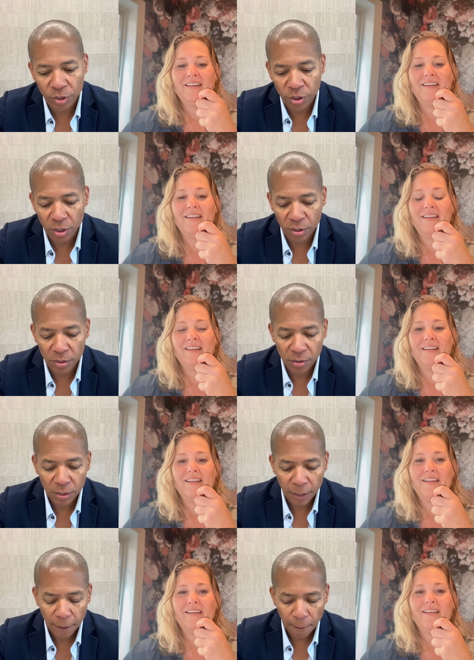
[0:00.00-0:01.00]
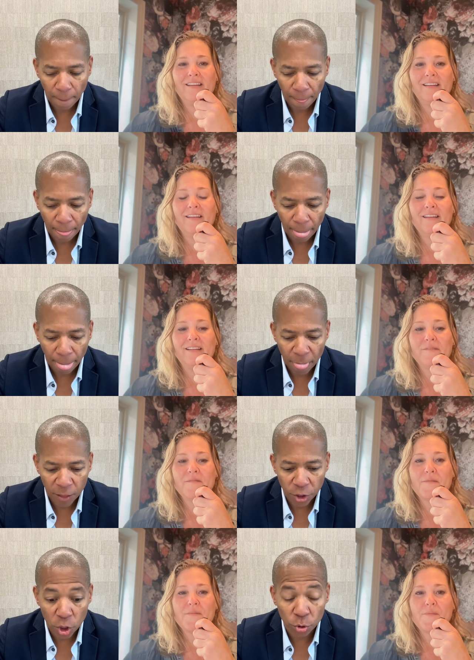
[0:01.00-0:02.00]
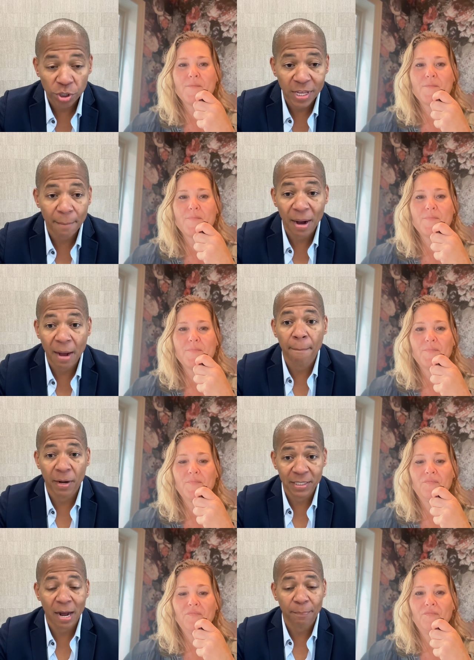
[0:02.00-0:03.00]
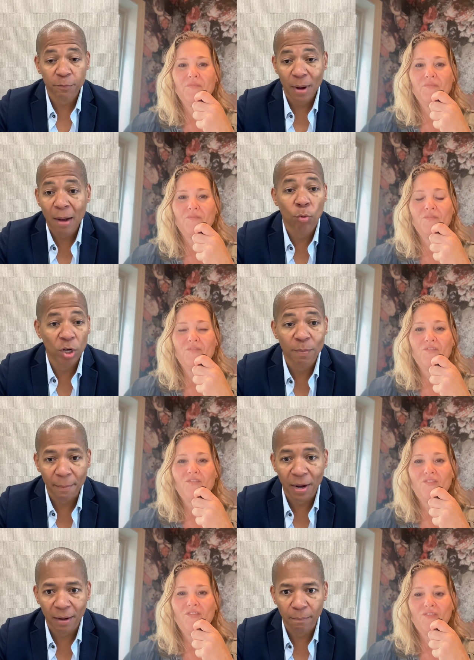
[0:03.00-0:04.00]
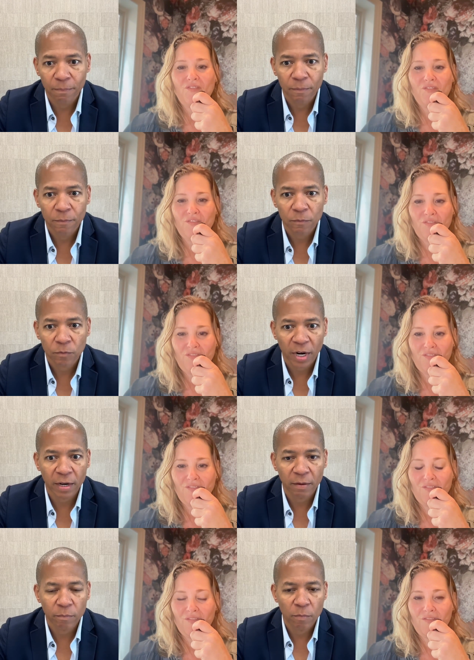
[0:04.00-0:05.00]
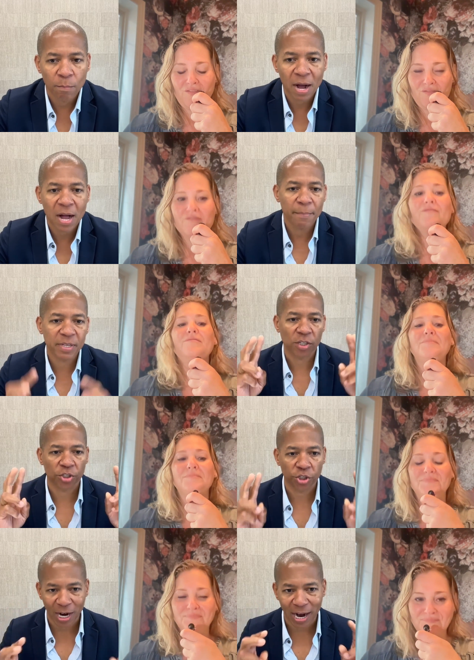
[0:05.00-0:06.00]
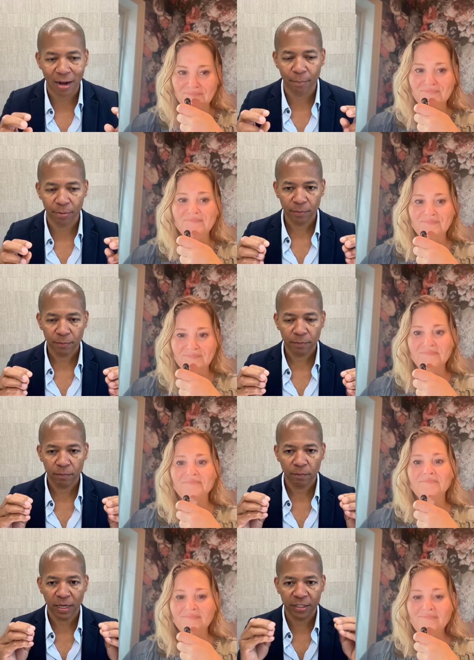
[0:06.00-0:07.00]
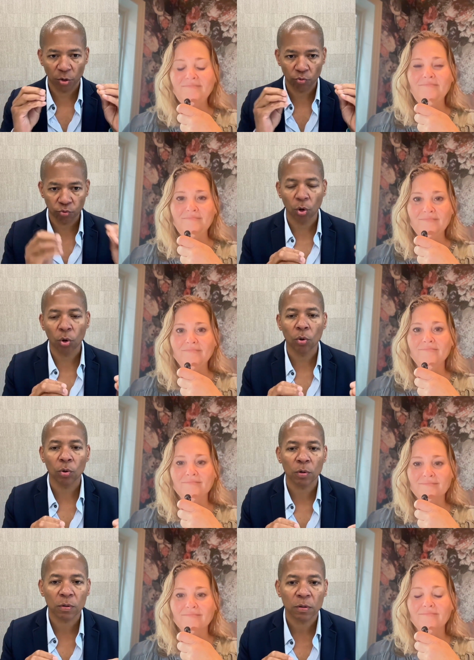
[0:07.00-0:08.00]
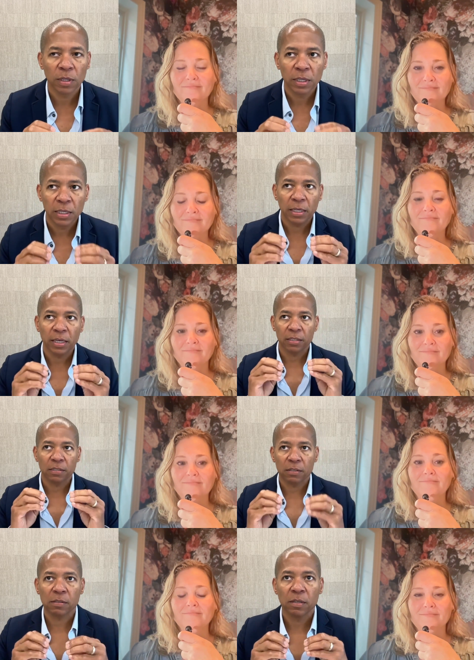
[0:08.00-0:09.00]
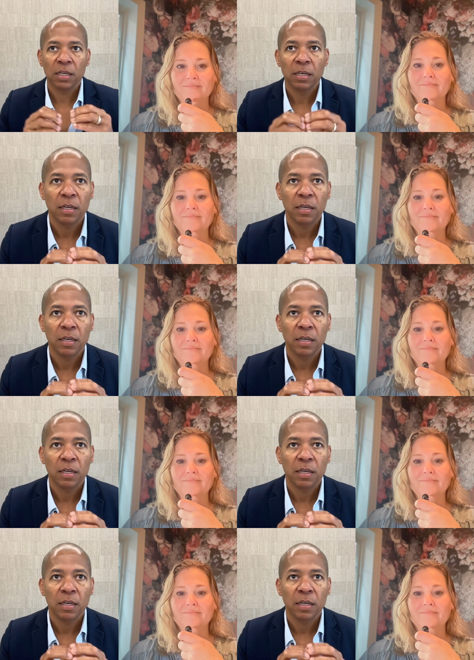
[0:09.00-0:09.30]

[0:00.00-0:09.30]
Speaker 1: which is the notion that my adoptive mom was my mom. Right? Mom is a job. It's a role. It's